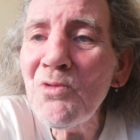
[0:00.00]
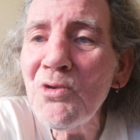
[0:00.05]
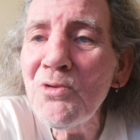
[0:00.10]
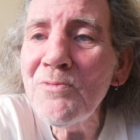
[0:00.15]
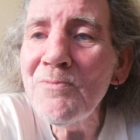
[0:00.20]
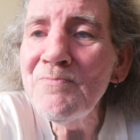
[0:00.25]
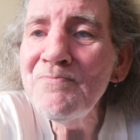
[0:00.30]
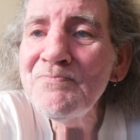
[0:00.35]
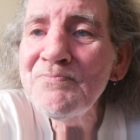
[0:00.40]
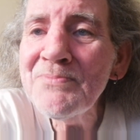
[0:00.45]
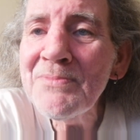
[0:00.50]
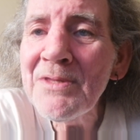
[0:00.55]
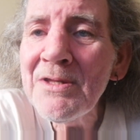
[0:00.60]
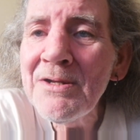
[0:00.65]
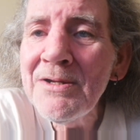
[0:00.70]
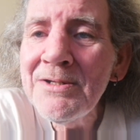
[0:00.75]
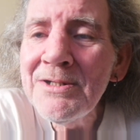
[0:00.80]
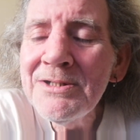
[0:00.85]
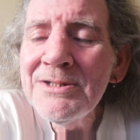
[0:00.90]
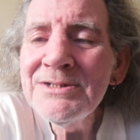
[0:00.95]
warm.
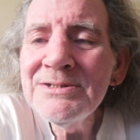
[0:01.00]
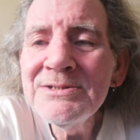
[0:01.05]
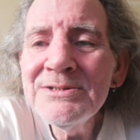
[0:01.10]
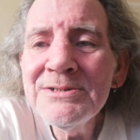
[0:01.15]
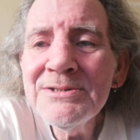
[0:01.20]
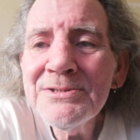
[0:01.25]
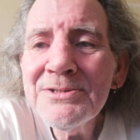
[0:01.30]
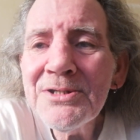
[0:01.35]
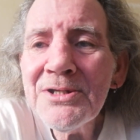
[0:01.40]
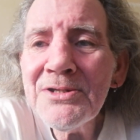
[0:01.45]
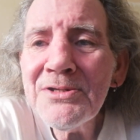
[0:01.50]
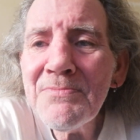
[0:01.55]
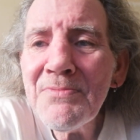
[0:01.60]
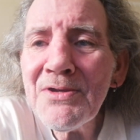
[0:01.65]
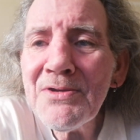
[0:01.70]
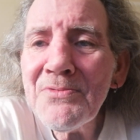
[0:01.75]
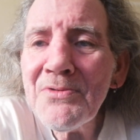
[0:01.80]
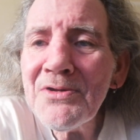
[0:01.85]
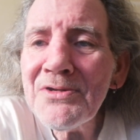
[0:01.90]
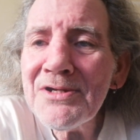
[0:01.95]
The only
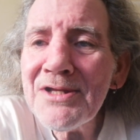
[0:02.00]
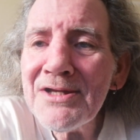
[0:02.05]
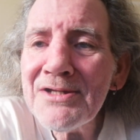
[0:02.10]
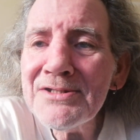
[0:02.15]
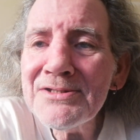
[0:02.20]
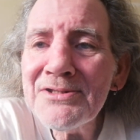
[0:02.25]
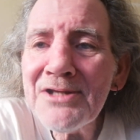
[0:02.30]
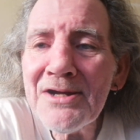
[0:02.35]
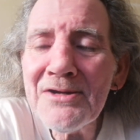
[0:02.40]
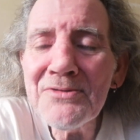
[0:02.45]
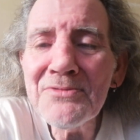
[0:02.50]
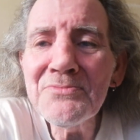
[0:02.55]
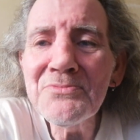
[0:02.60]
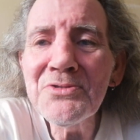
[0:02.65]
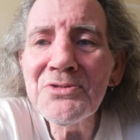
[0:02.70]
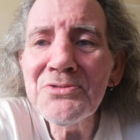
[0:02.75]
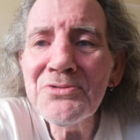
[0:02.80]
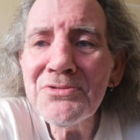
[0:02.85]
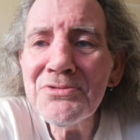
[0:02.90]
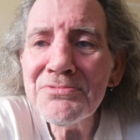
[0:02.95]
bit what let it down
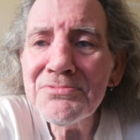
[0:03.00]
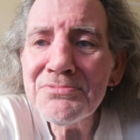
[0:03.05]
was